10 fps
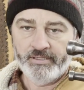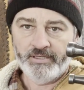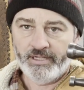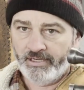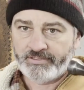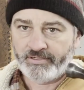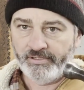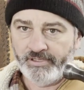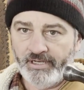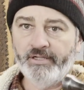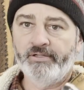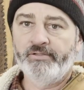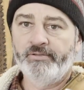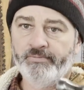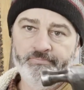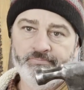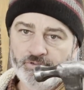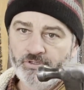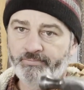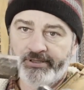not necessarily a nail,
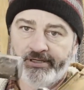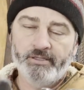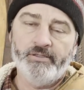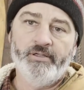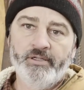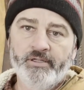could be a nail.